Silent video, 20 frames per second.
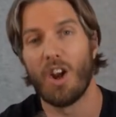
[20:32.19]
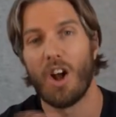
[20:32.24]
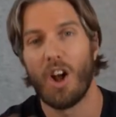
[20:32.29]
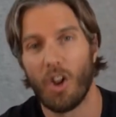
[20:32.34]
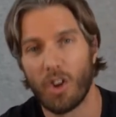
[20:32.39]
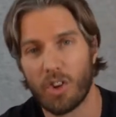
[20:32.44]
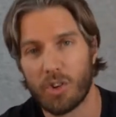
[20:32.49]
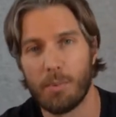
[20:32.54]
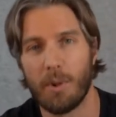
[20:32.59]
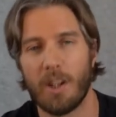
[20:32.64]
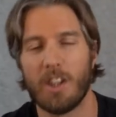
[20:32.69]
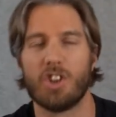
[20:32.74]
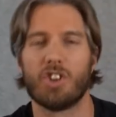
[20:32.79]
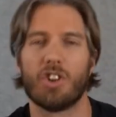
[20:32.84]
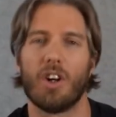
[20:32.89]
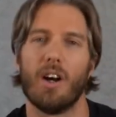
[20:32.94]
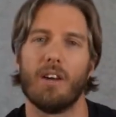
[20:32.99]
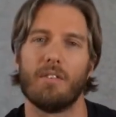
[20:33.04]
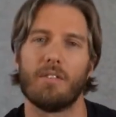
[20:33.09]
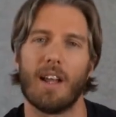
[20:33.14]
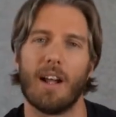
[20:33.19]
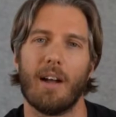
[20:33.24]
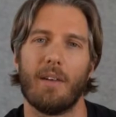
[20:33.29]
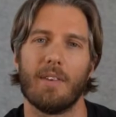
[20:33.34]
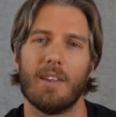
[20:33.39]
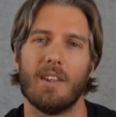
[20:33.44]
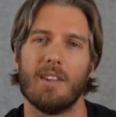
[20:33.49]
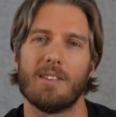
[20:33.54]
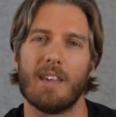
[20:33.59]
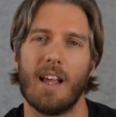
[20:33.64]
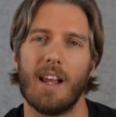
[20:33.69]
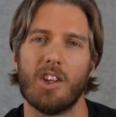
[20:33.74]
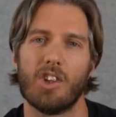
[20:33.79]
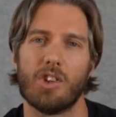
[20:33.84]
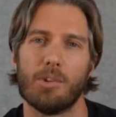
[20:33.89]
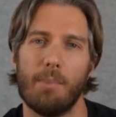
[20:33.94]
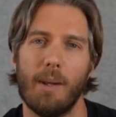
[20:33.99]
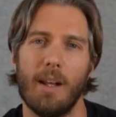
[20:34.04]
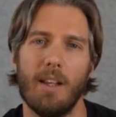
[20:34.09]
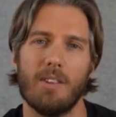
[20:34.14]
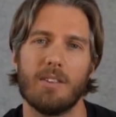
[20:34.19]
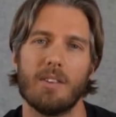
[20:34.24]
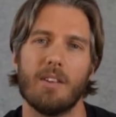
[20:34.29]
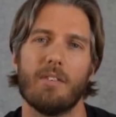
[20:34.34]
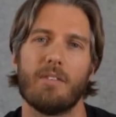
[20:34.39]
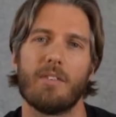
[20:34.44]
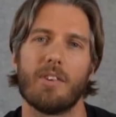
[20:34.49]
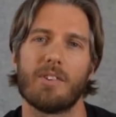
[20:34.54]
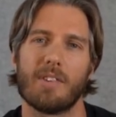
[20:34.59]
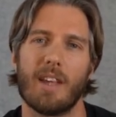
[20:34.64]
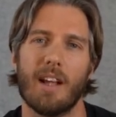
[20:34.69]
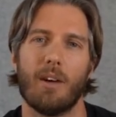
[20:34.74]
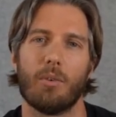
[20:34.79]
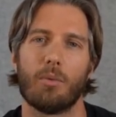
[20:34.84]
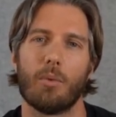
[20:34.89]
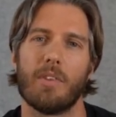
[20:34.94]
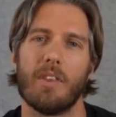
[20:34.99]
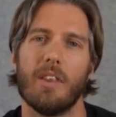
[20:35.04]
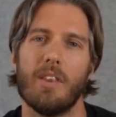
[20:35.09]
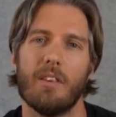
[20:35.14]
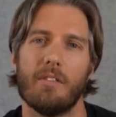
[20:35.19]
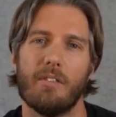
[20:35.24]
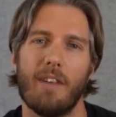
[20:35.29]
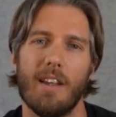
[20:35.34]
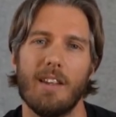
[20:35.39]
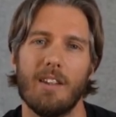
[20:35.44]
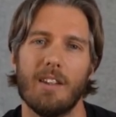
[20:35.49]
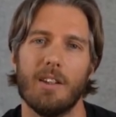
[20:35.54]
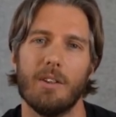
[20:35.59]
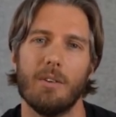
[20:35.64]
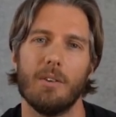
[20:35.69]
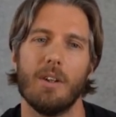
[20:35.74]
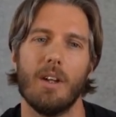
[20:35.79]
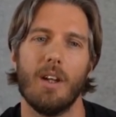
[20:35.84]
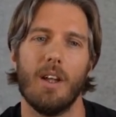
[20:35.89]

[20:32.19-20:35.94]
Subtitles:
ultimately drive down the intelligibility of the sound within the venue.